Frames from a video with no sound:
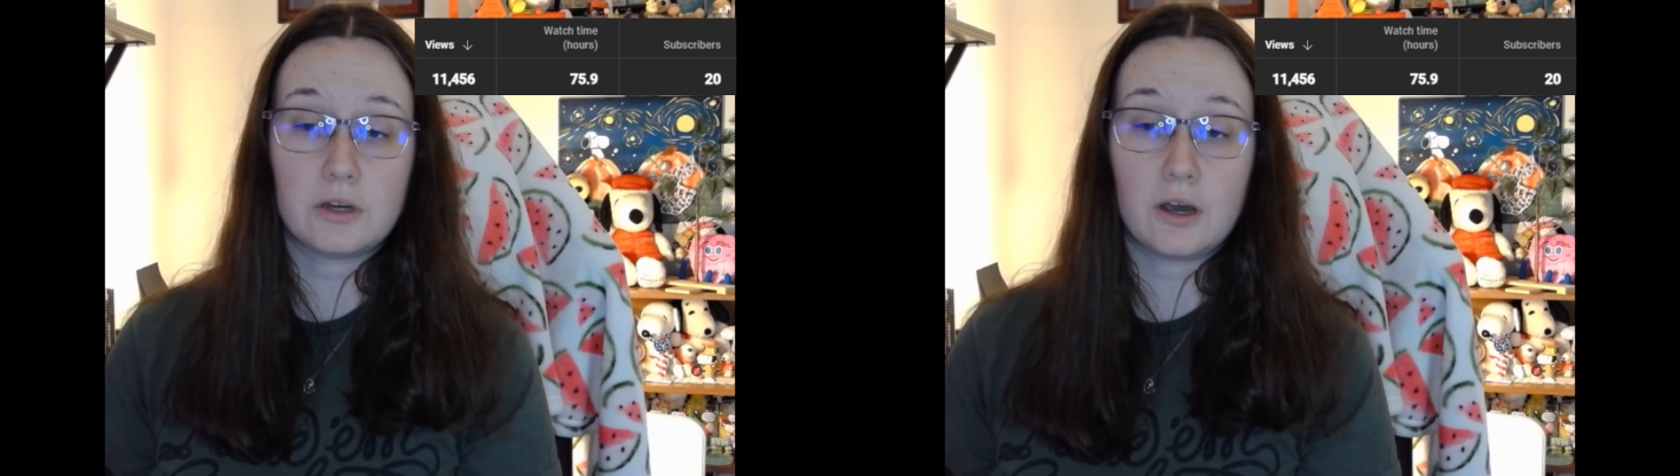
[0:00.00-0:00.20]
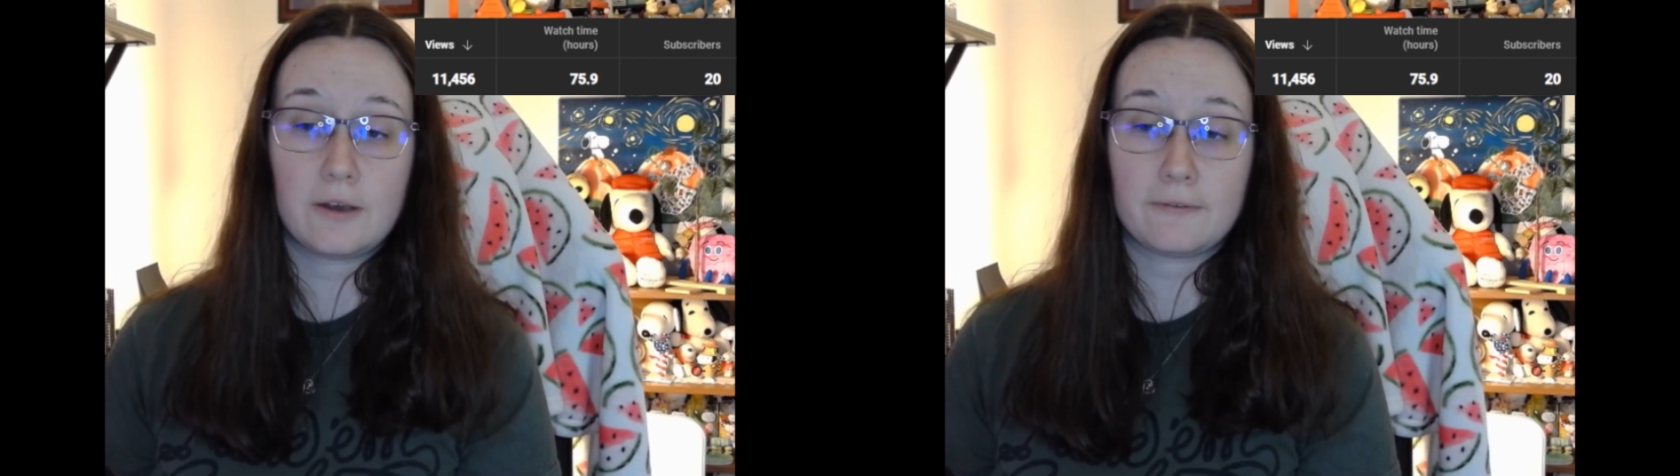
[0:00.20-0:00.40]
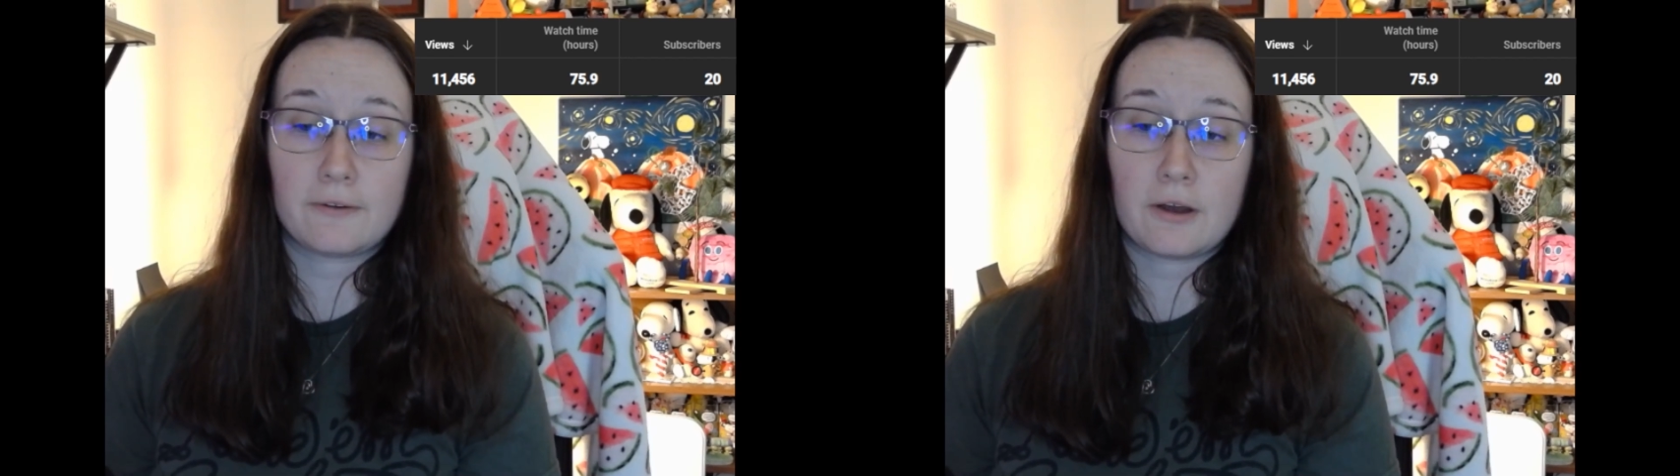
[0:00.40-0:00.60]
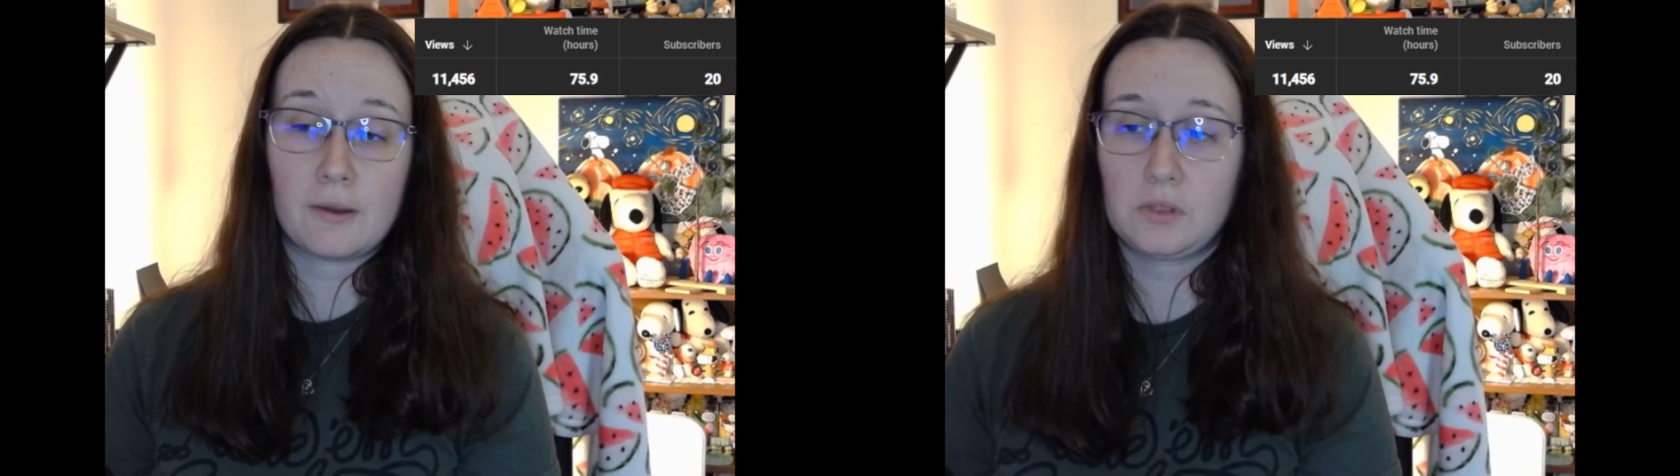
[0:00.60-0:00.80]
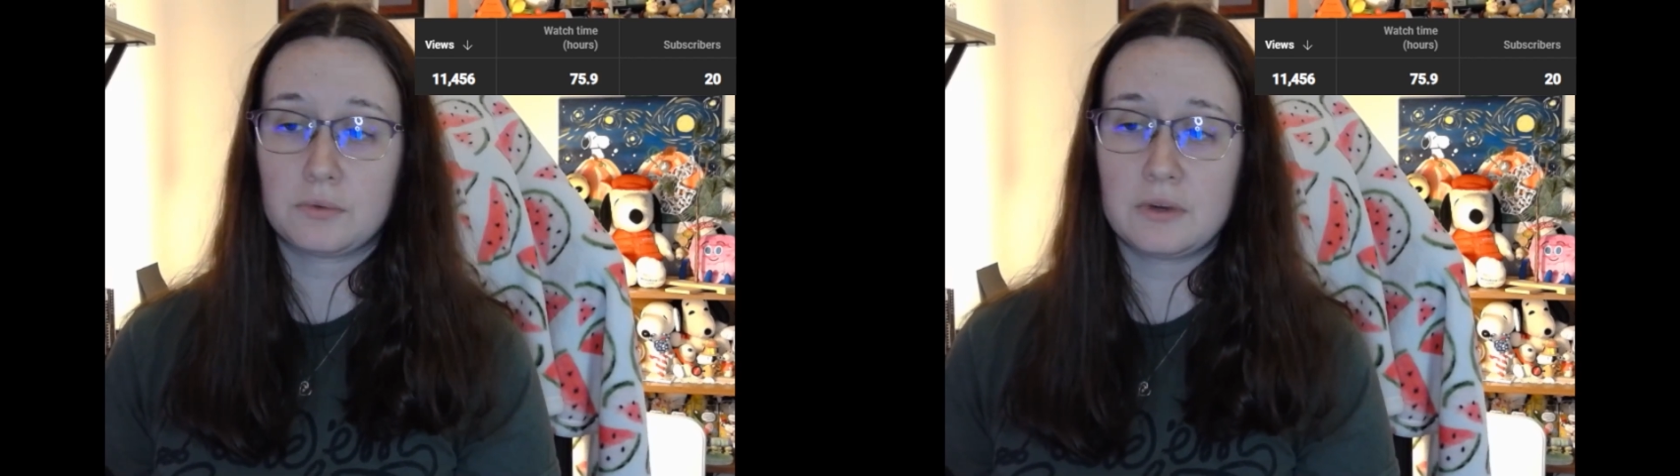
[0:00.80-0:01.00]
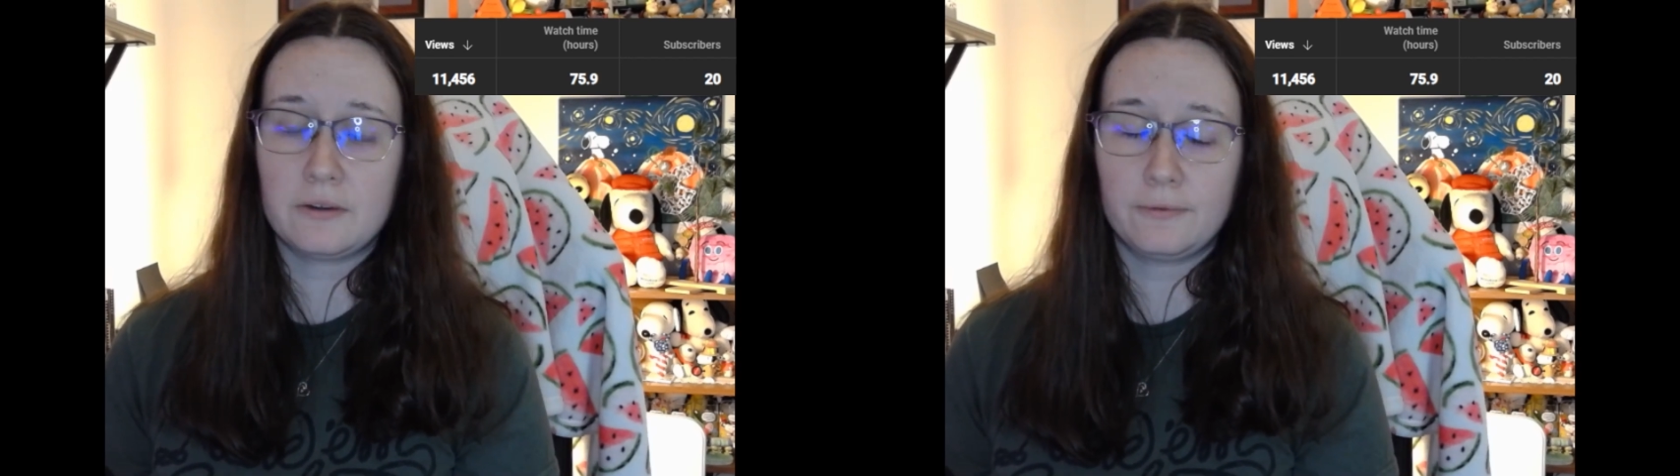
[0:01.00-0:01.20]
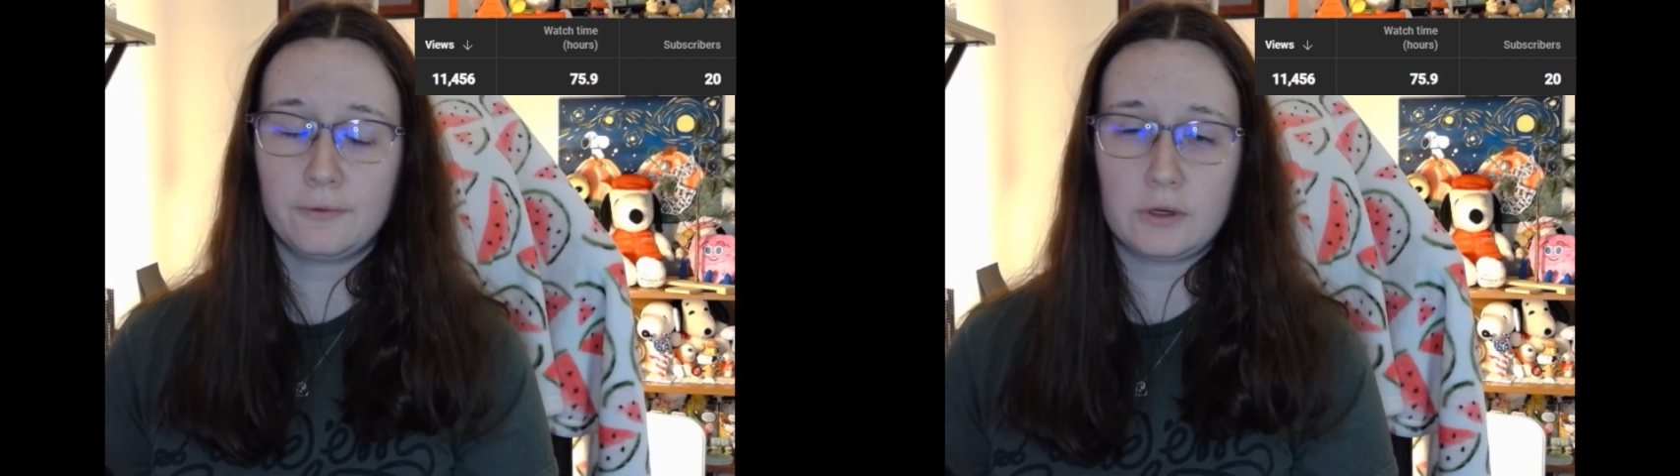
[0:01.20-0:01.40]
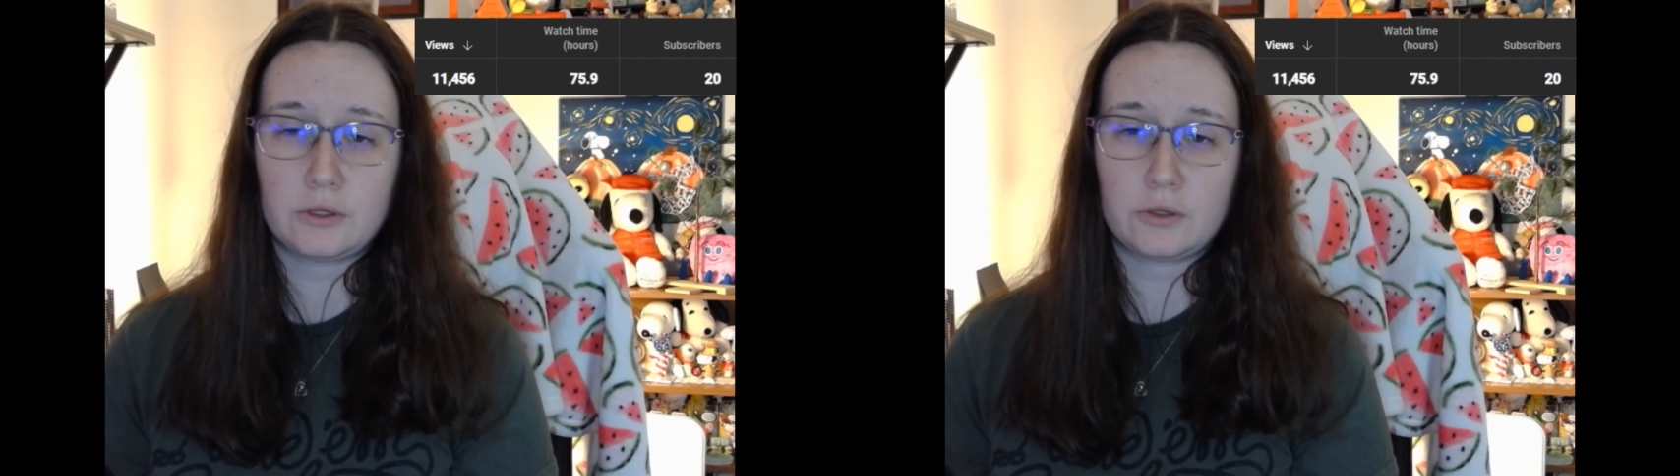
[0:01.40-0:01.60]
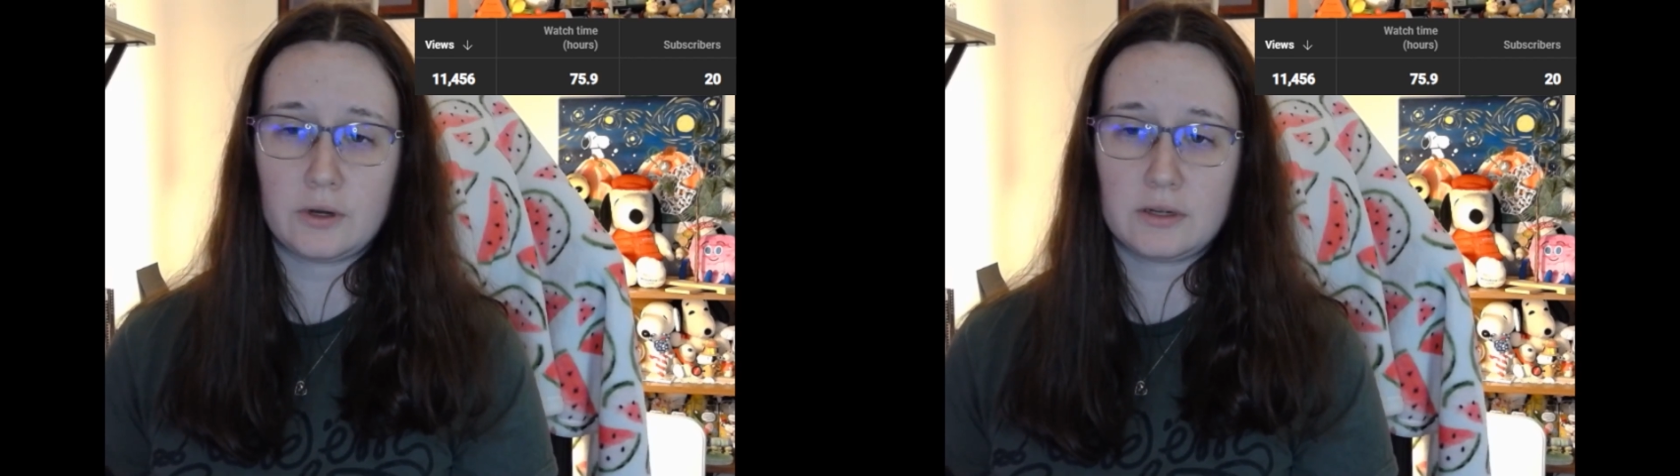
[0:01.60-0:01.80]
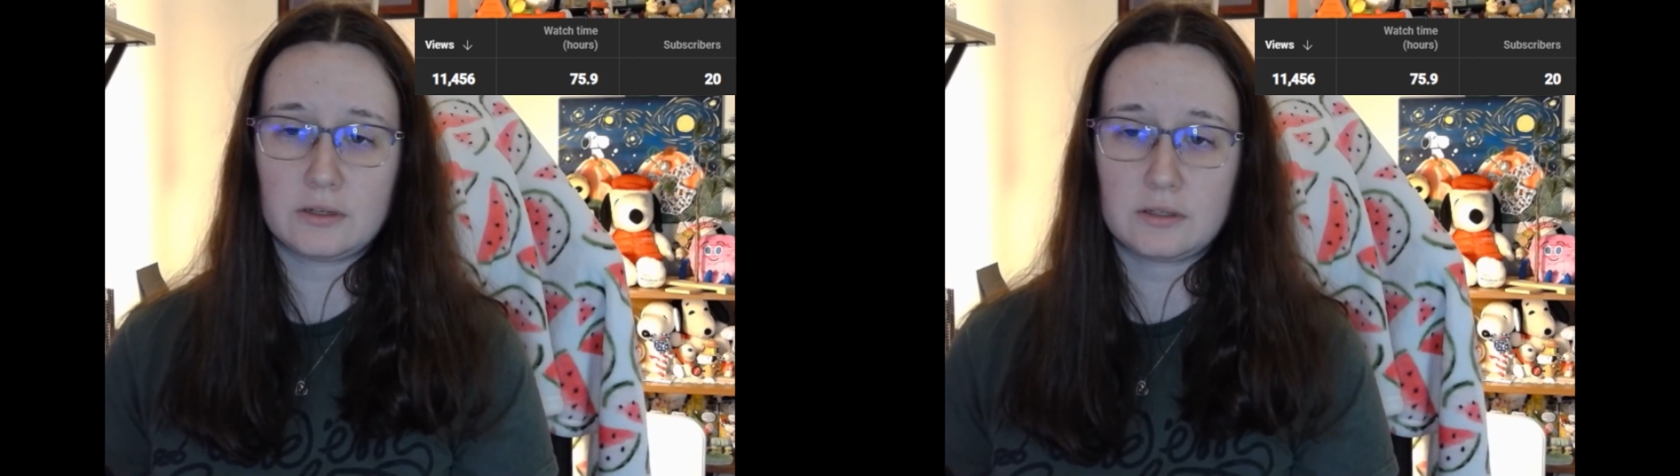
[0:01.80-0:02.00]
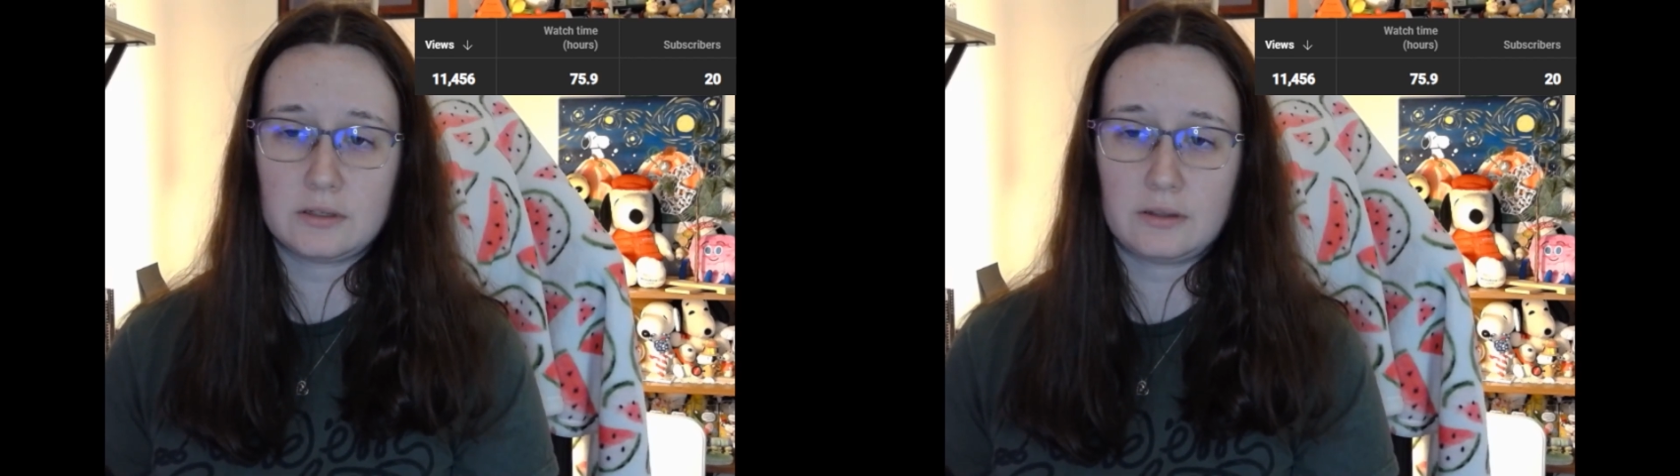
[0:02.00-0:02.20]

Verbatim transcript: are from three or four shorts